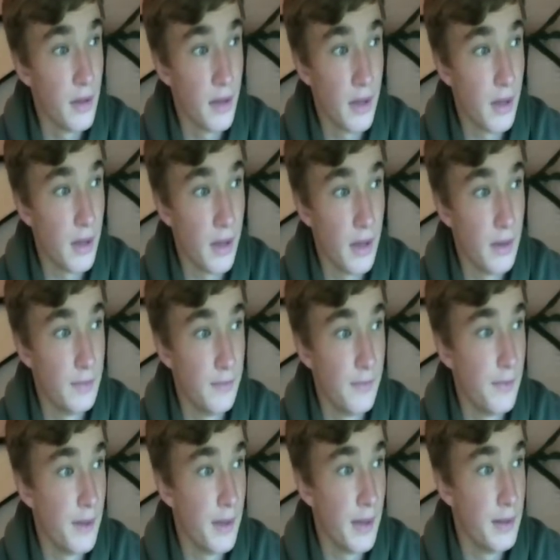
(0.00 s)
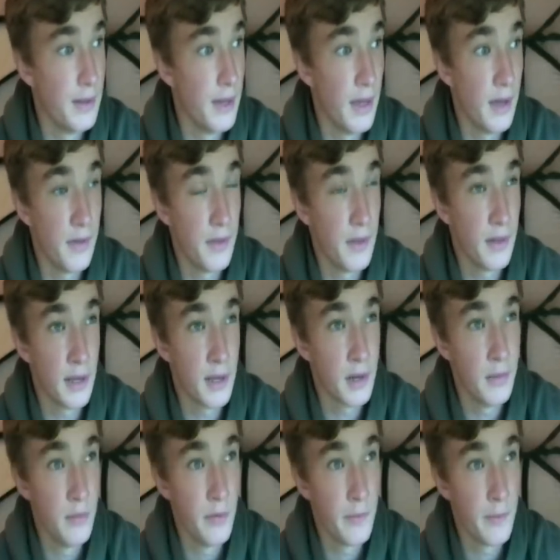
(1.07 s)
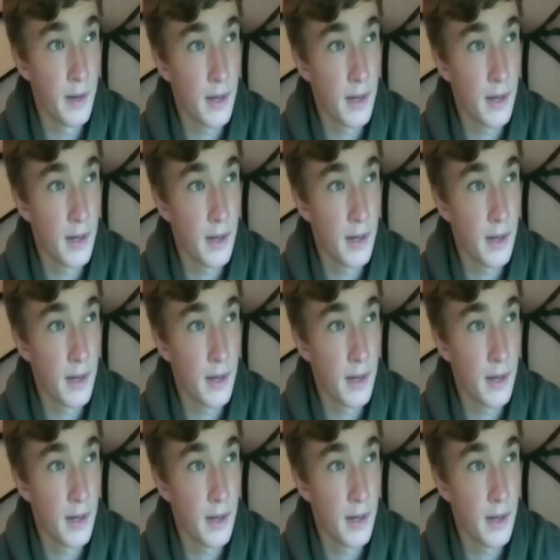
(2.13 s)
And yeah, I think they're going to move